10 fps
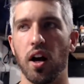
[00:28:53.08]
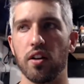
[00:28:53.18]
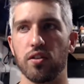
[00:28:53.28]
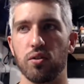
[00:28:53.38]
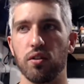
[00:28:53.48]

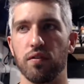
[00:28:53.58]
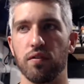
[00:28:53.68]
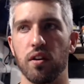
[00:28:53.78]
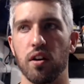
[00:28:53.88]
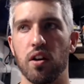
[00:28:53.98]
sort of,
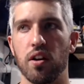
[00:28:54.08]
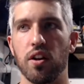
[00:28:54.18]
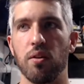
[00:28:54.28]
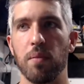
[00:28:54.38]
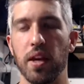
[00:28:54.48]

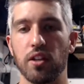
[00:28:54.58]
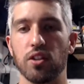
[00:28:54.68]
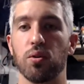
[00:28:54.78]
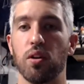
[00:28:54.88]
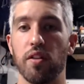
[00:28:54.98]
making
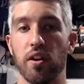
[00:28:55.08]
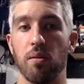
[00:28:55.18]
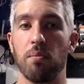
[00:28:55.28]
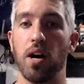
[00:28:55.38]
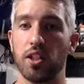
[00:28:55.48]
sure that her
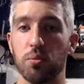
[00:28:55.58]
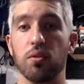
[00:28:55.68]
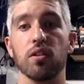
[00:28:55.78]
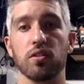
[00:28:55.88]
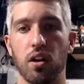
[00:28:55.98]

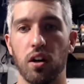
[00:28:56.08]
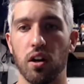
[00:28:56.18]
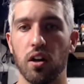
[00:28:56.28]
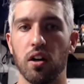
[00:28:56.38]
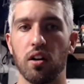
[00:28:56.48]
modules
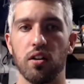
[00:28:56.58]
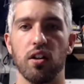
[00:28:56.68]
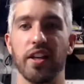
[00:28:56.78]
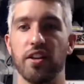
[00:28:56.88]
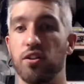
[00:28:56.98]
are
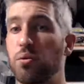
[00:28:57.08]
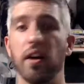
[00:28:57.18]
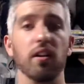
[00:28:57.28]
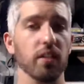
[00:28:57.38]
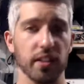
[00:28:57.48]
like
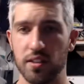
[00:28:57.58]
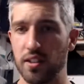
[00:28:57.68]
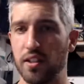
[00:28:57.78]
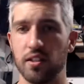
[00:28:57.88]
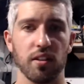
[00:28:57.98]
UL
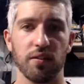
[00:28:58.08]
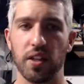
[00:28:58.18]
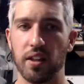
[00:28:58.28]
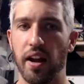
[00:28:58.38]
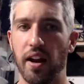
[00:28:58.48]
listed and stuff like
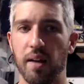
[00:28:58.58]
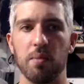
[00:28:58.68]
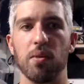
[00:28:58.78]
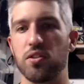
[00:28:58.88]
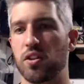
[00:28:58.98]
that. I mean,
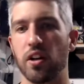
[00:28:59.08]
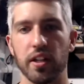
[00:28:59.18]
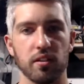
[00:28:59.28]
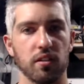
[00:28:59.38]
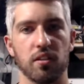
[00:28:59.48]
most
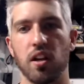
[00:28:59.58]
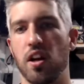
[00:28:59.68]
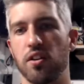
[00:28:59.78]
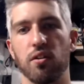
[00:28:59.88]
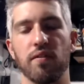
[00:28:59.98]
artists
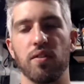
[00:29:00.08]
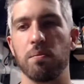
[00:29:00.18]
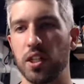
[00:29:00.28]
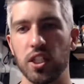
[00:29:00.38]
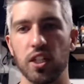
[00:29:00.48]
don't have the
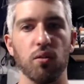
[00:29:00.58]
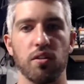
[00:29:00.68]
budget or